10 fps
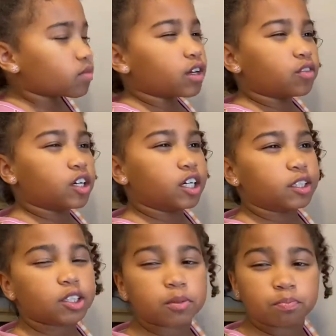The
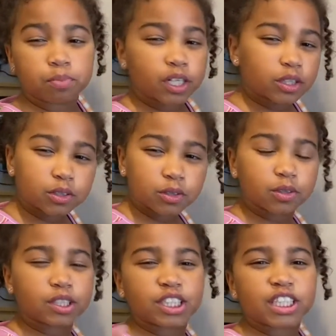sprinkles
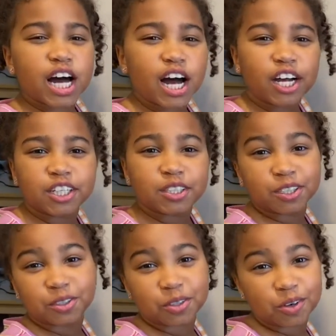just add a
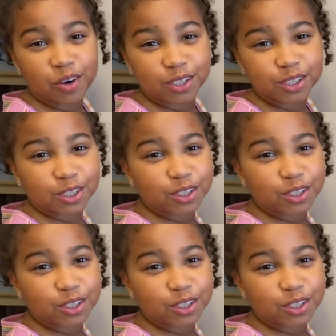little crunch.